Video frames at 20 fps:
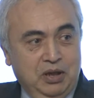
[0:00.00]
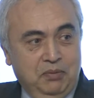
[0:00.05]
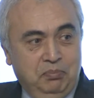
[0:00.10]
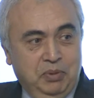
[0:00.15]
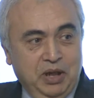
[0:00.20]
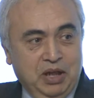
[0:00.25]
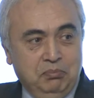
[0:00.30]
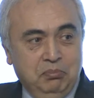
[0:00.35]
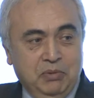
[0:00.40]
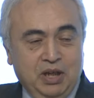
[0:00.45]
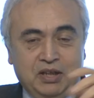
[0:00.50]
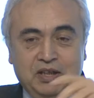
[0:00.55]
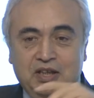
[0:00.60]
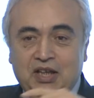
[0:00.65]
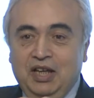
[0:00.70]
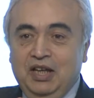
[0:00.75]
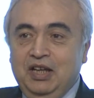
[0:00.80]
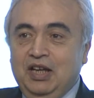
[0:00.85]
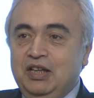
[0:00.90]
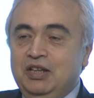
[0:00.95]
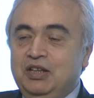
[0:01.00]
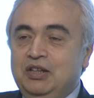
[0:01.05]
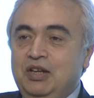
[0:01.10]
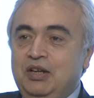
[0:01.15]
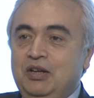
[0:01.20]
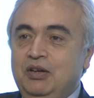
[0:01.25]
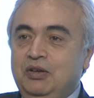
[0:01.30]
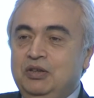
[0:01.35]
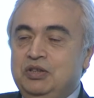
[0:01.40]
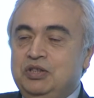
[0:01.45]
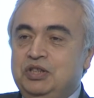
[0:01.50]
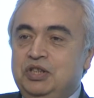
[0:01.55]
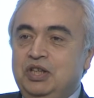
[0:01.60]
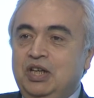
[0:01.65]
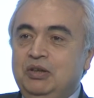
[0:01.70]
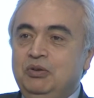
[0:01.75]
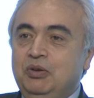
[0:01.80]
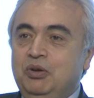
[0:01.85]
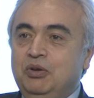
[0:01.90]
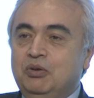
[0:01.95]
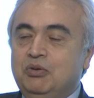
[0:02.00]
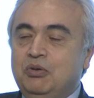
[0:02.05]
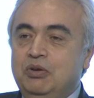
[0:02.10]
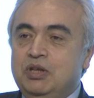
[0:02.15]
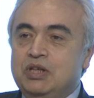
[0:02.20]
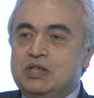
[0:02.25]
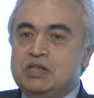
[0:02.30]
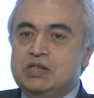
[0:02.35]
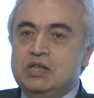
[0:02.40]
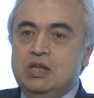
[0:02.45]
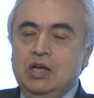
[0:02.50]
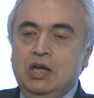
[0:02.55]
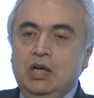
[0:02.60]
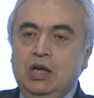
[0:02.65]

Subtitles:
Peg McKay, and she and her colleagues.